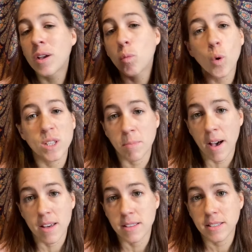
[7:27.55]
Water
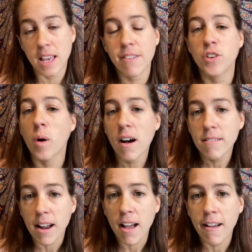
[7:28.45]
births. If you are
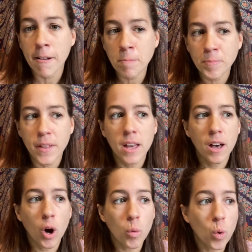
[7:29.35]
at home,
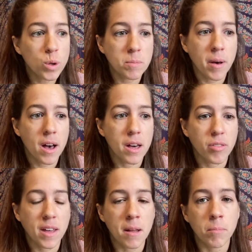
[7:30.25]
a water
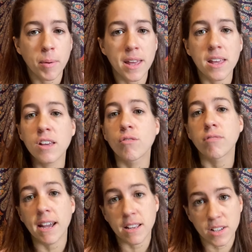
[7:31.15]
birth can be
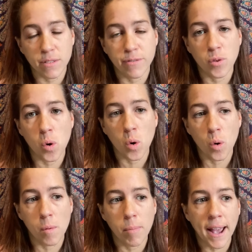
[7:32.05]
great
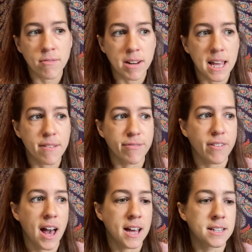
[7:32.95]
for pain relief
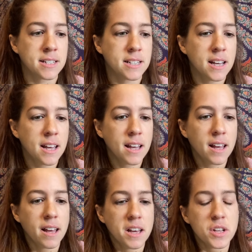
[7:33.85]
and
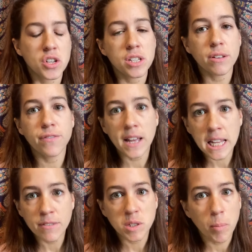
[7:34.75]
just a
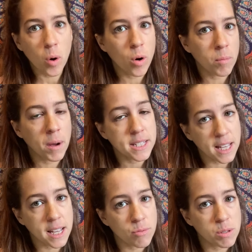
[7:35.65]
feeling of support. My
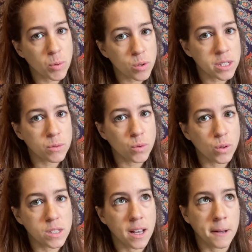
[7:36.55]
second was born in the
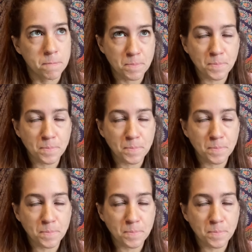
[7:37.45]
water,